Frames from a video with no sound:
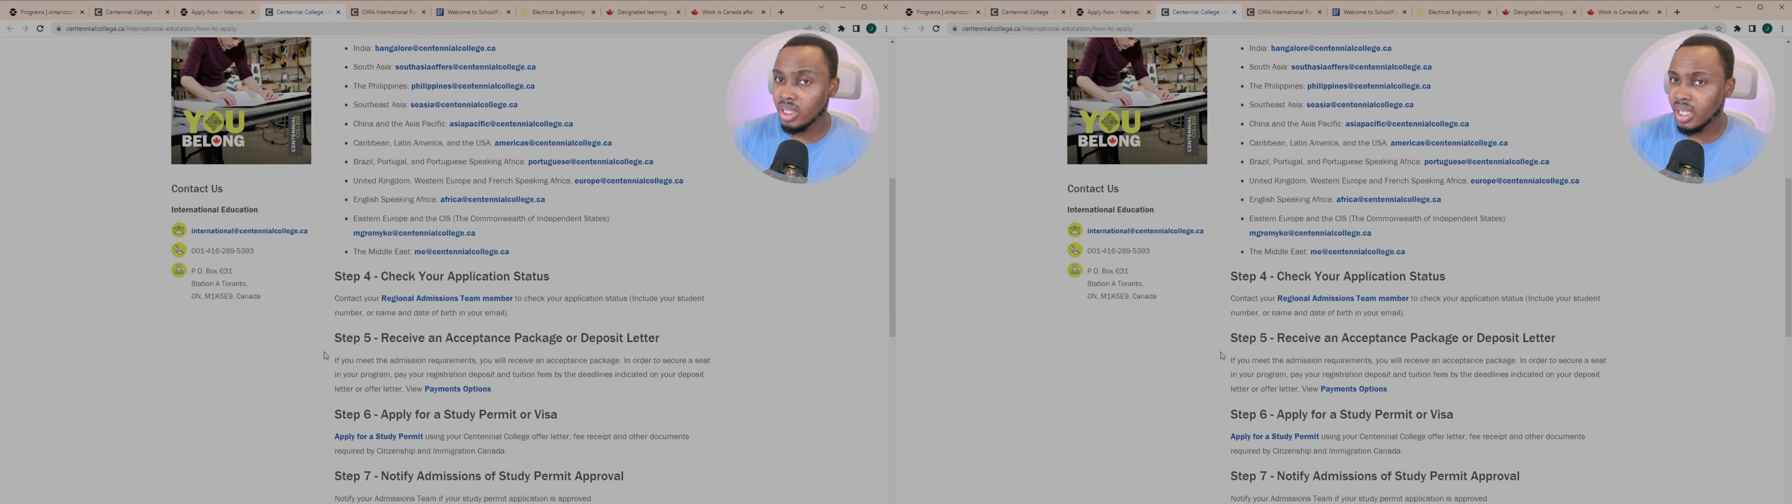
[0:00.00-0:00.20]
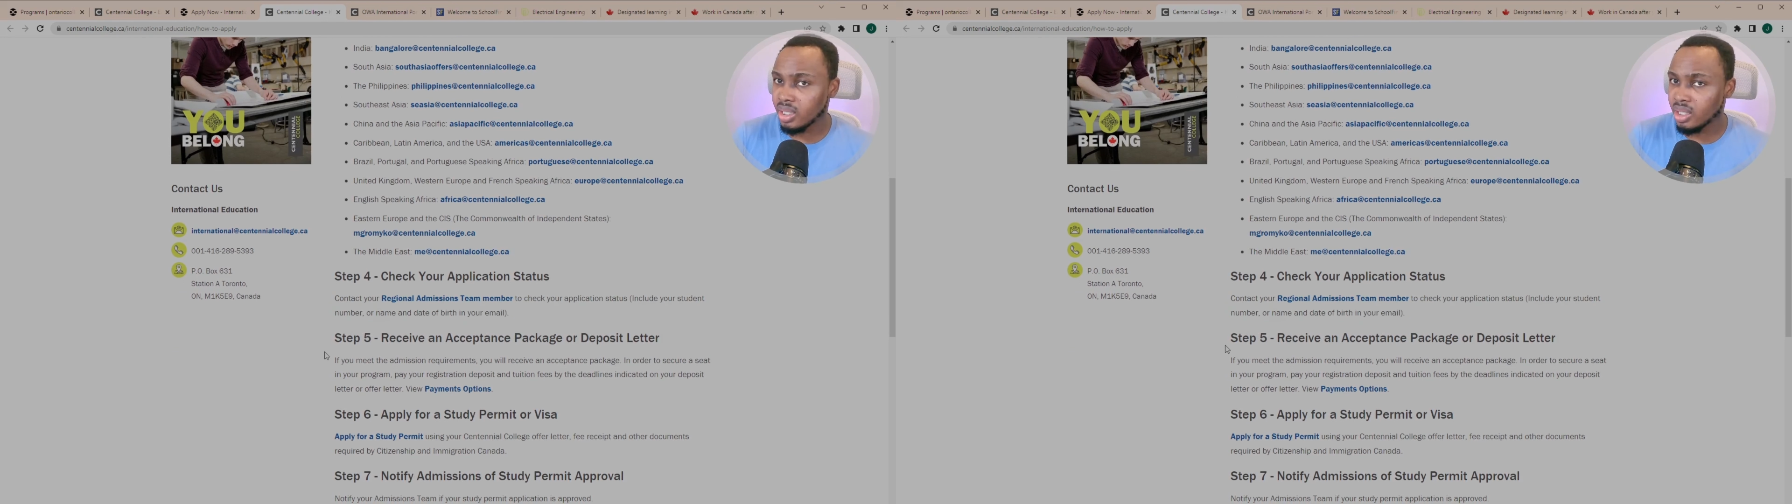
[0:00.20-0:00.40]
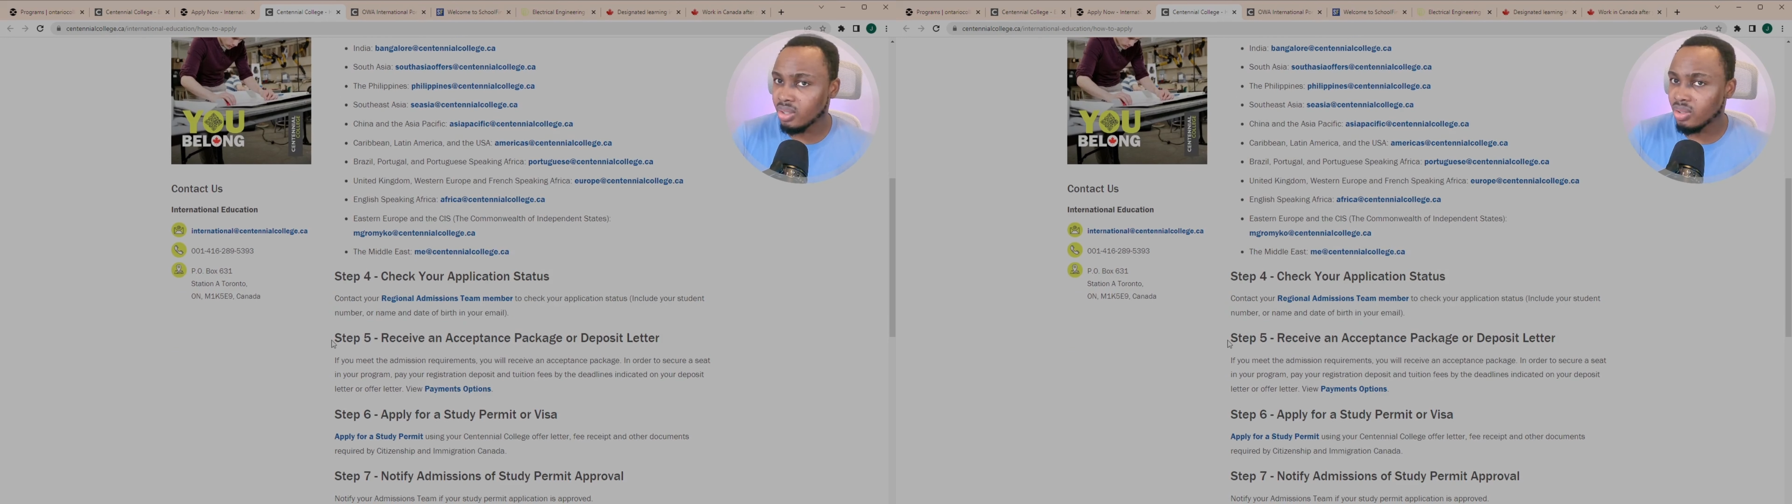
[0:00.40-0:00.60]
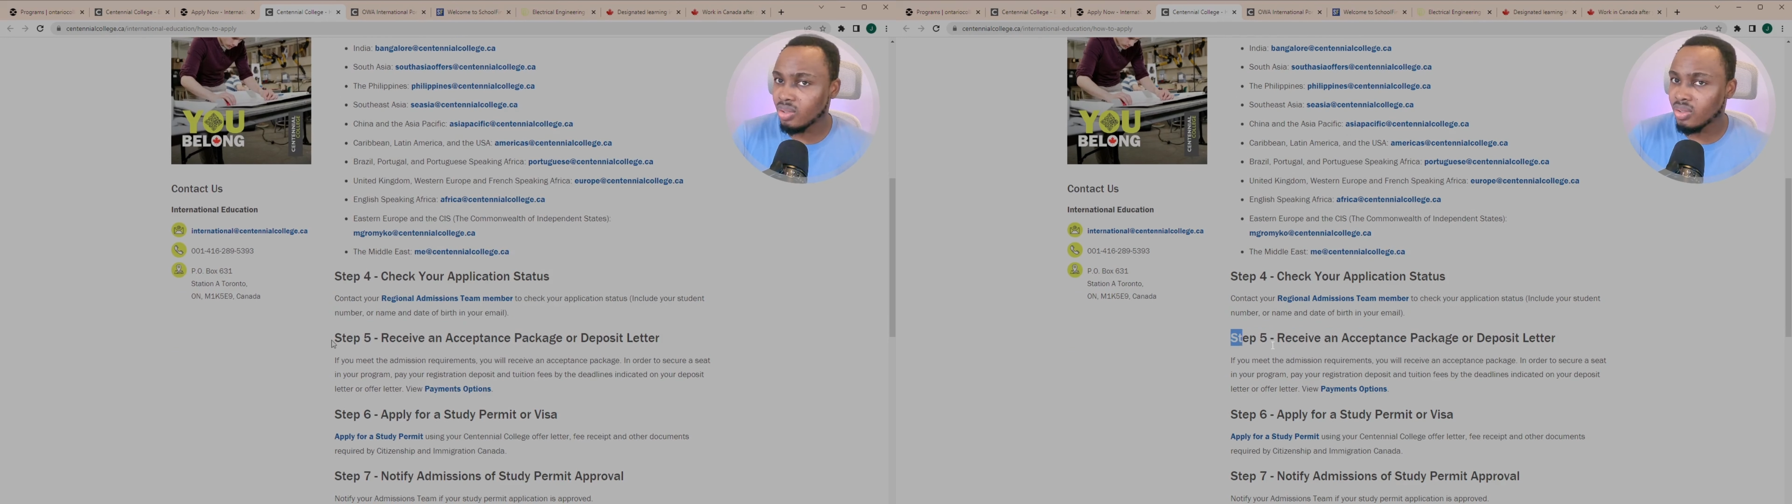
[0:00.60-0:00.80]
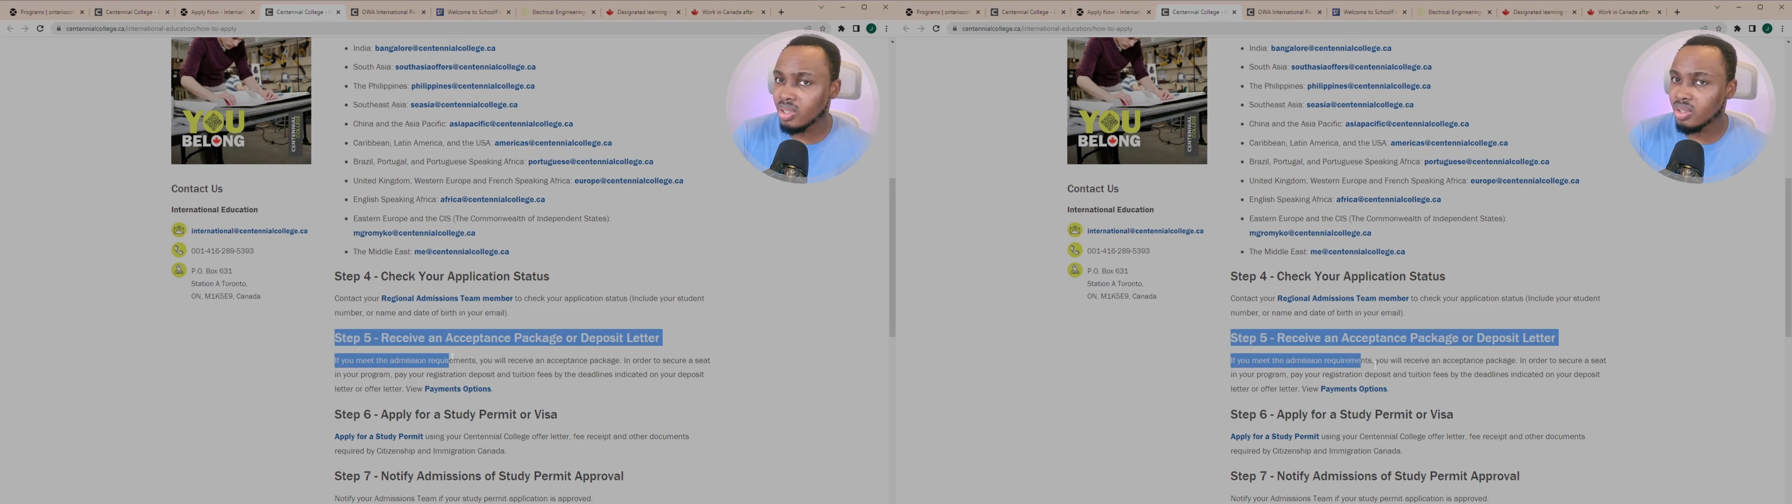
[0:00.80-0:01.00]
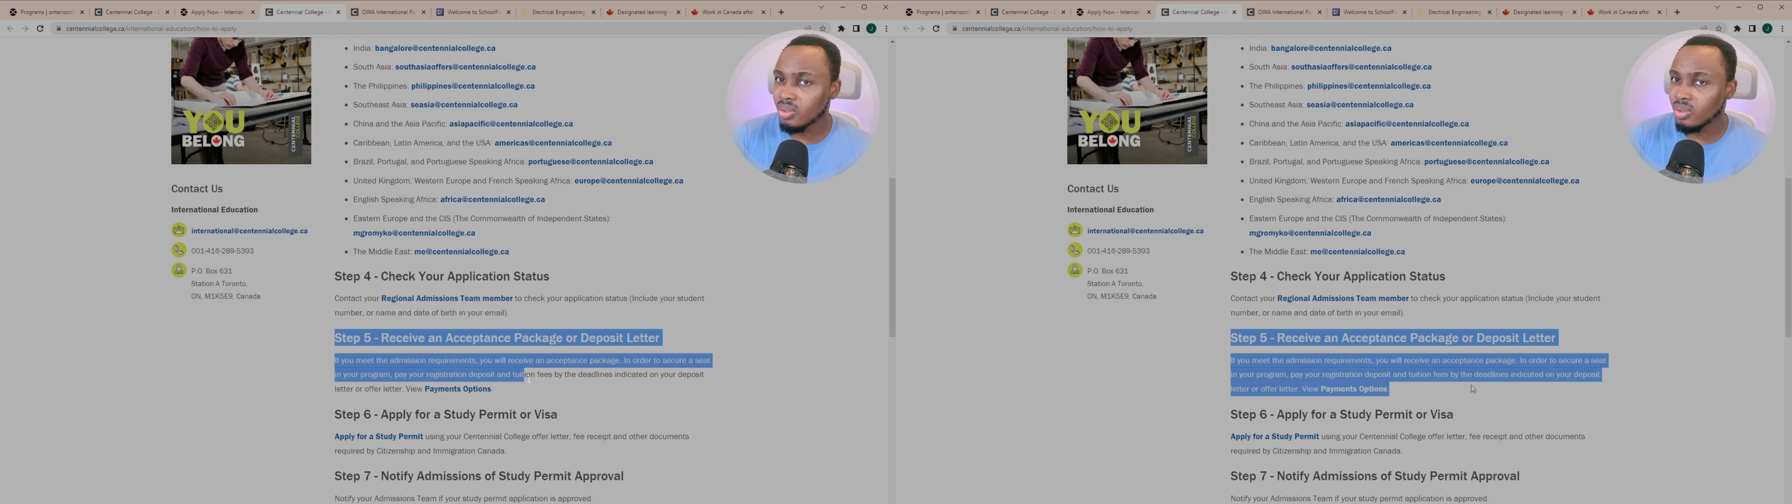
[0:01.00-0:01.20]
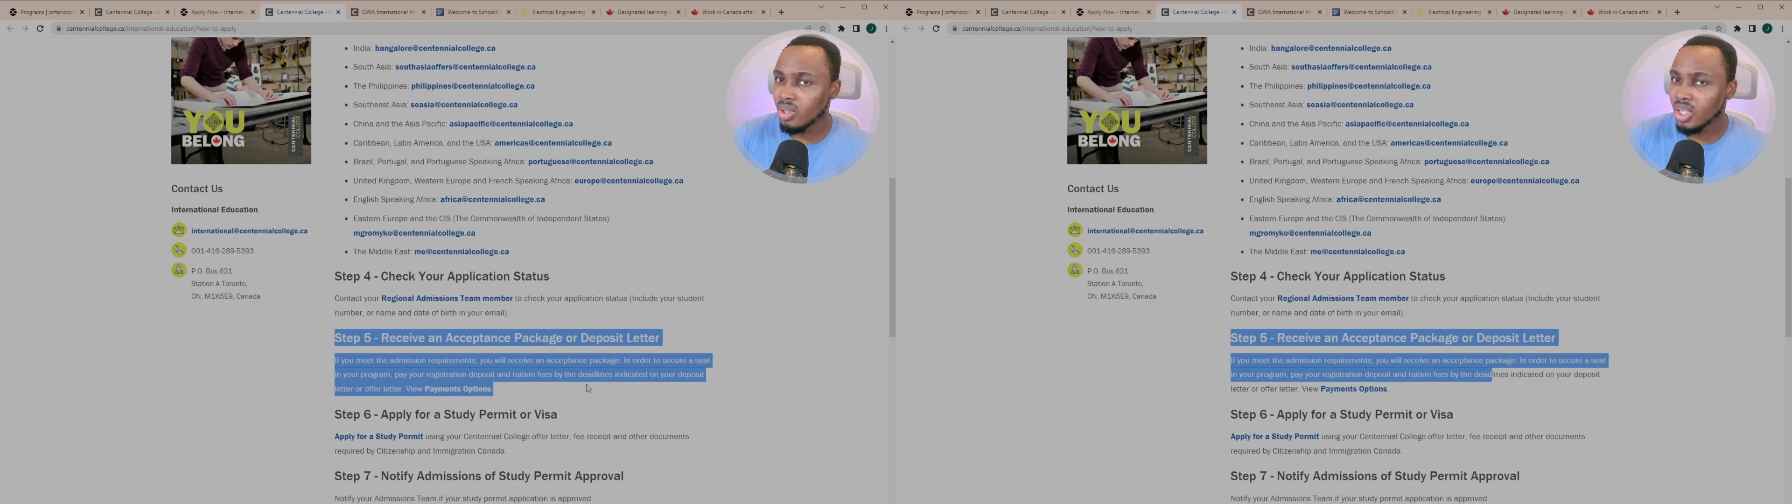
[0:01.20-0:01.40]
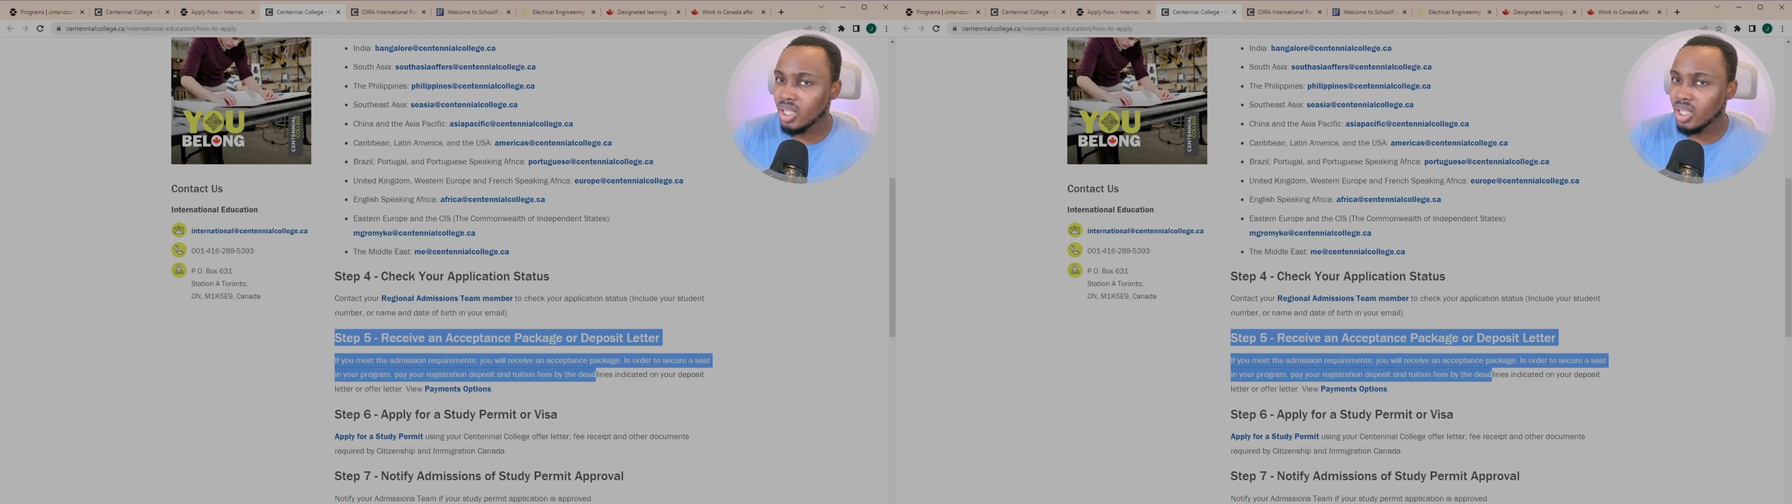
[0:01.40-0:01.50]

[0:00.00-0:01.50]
the next thing to do is to